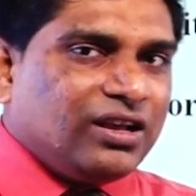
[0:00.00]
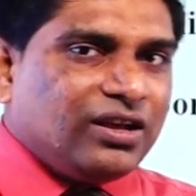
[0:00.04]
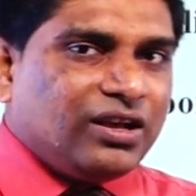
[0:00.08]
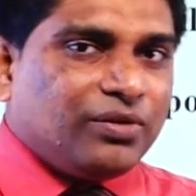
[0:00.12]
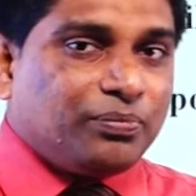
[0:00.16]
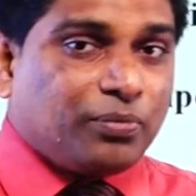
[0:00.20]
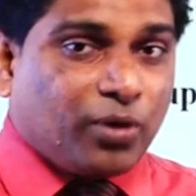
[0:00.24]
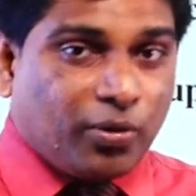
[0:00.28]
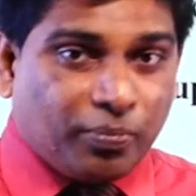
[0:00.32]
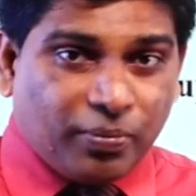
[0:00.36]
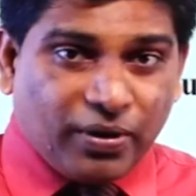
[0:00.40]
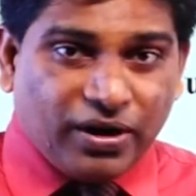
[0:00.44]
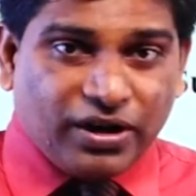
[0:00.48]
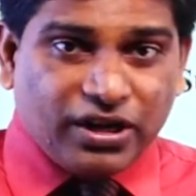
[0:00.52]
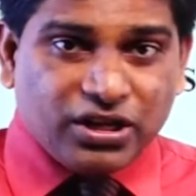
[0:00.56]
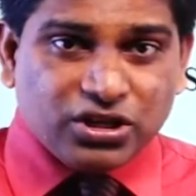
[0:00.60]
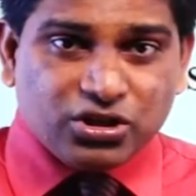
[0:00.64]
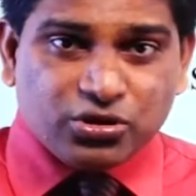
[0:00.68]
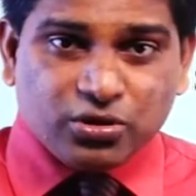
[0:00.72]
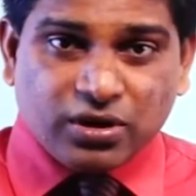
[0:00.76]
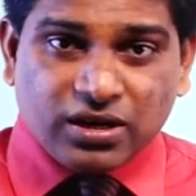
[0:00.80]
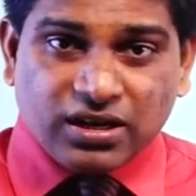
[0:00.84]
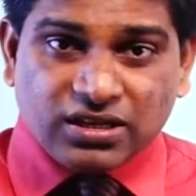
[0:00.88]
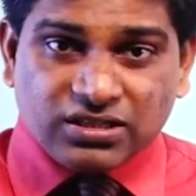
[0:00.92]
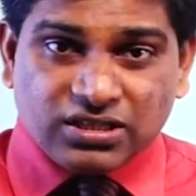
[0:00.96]
property
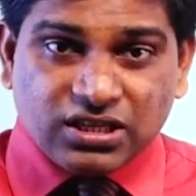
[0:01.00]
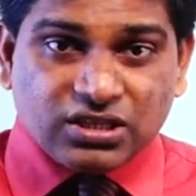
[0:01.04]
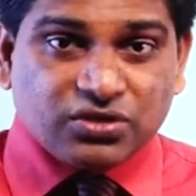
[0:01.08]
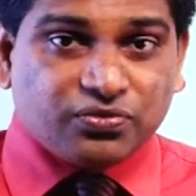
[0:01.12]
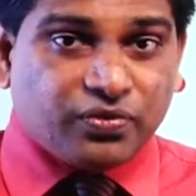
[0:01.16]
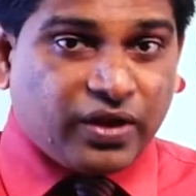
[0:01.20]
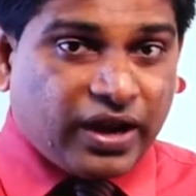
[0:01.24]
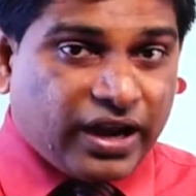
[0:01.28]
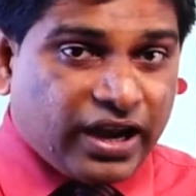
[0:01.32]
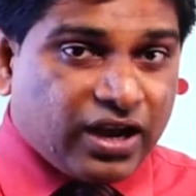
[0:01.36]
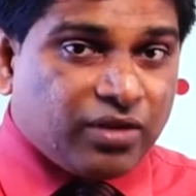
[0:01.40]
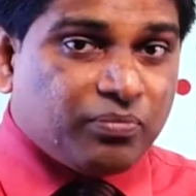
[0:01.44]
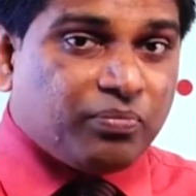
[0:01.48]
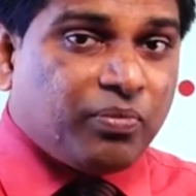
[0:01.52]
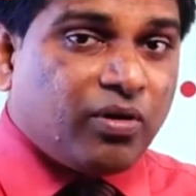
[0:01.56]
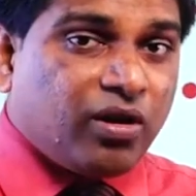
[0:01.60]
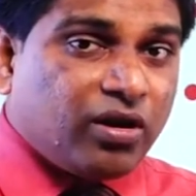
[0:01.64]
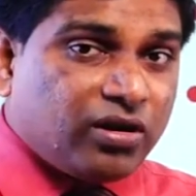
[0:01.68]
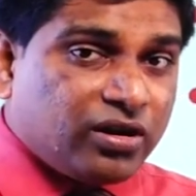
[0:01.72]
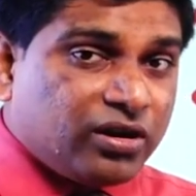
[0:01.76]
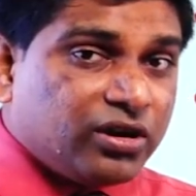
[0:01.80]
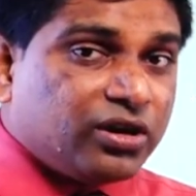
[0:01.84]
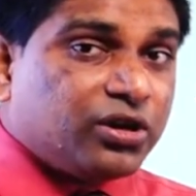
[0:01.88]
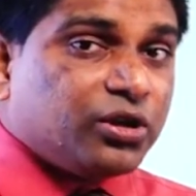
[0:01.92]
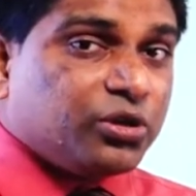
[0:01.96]
insurance is very
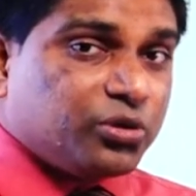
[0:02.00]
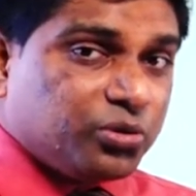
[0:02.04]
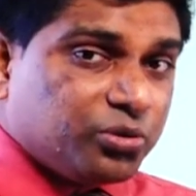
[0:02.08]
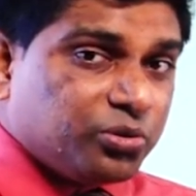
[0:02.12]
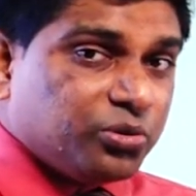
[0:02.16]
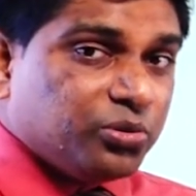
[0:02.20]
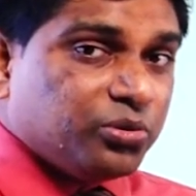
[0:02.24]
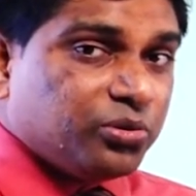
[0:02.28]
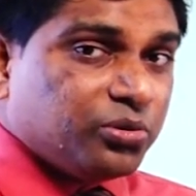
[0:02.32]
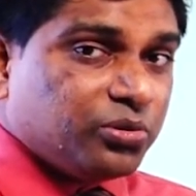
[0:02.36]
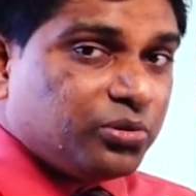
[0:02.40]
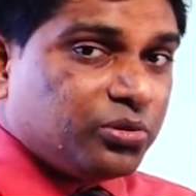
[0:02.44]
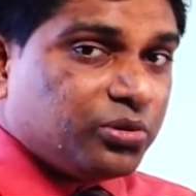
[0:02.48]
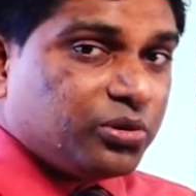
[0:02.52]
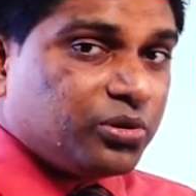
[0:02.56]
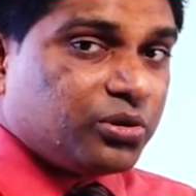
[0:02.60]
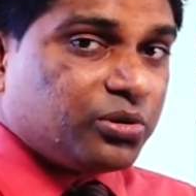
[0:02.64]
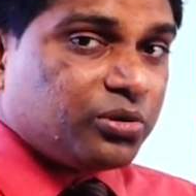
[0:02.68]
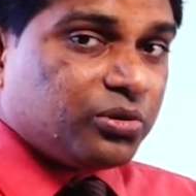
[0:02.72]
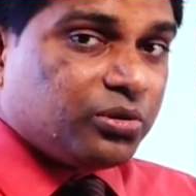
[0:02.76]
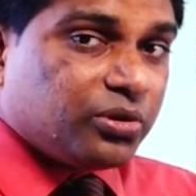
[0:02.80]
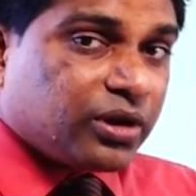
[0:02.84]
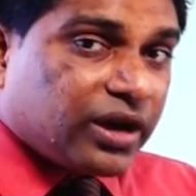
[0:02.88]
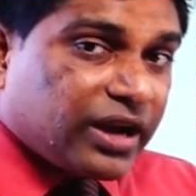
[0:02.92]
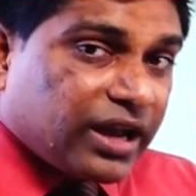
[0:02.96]
important to you
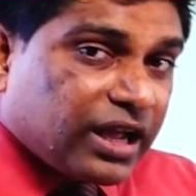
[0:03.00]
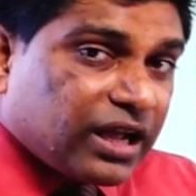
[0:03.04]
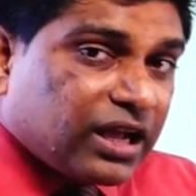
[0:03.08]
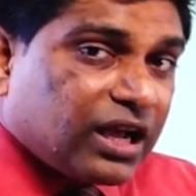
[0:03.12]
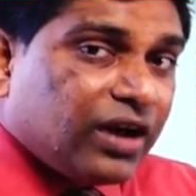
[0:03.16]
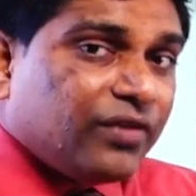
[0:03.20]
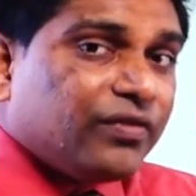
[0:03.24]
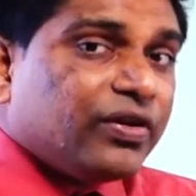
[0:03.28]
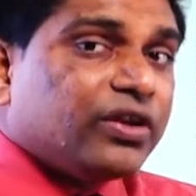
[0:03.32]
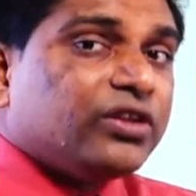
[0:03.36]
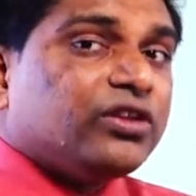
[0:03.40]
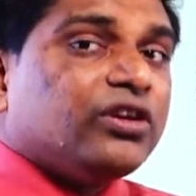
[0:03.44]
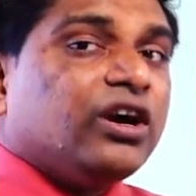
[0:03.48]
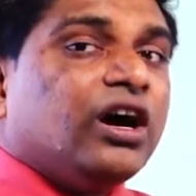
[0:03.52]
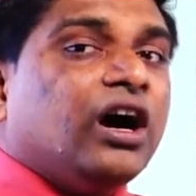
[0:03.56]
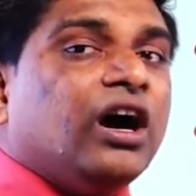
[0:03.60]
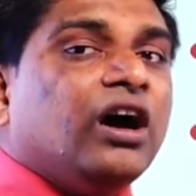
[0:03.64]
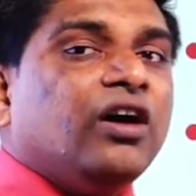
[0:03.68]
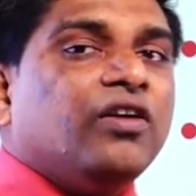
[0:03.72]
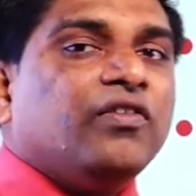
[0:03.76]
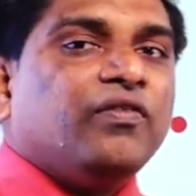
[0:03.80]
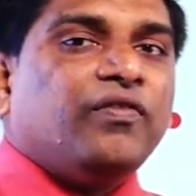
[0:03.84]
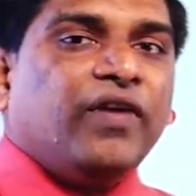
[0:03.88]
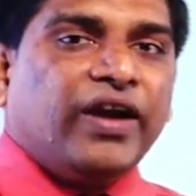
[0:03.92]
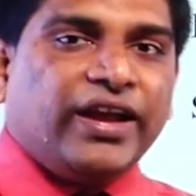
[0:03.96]
to recover your
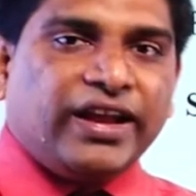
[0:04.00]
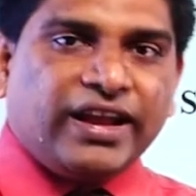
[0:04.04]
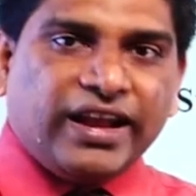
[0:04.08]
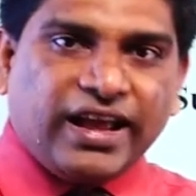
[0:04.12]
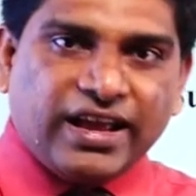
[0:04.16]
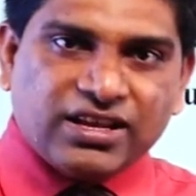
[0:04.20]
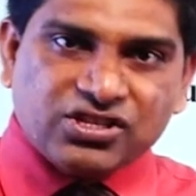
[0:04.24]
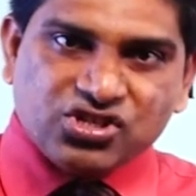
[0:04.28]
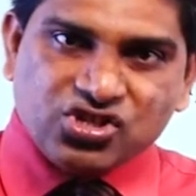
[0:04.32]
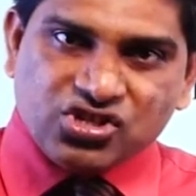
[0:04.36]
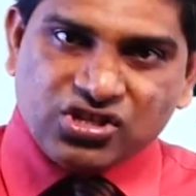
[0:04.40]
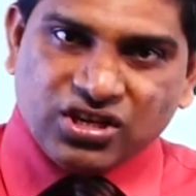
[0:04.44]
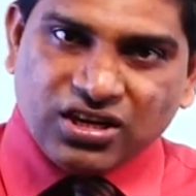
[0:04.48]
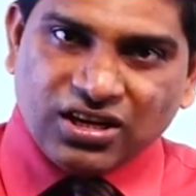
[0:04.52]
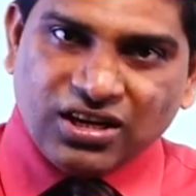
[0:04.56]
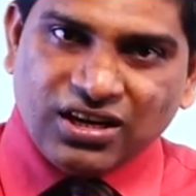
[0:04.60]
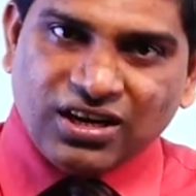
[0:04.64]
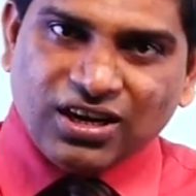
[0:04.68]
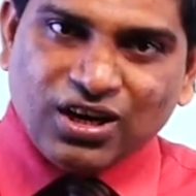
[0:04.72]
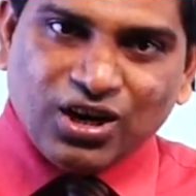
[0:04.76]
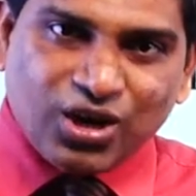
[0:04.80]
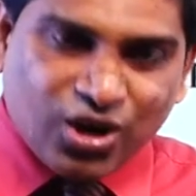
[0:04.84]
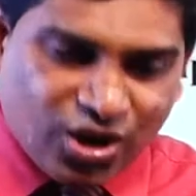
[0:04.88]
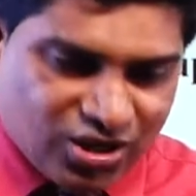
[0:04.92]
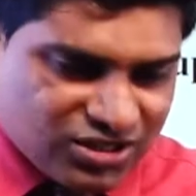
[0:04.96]
financial
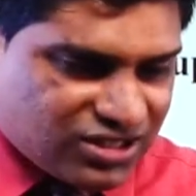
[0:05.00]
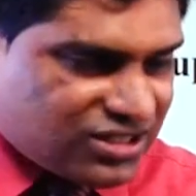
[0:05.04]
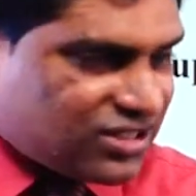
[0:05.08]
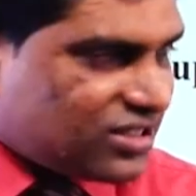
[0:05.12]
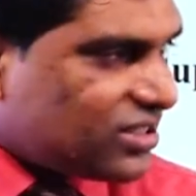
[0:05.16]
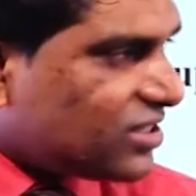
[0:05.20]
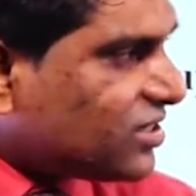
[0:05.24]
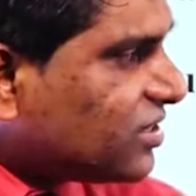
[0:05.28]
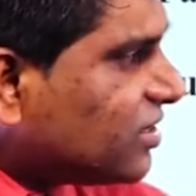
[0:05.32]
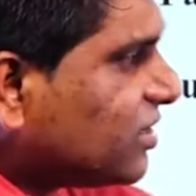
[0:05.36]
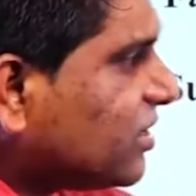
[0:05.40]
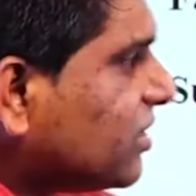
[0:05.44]
loss.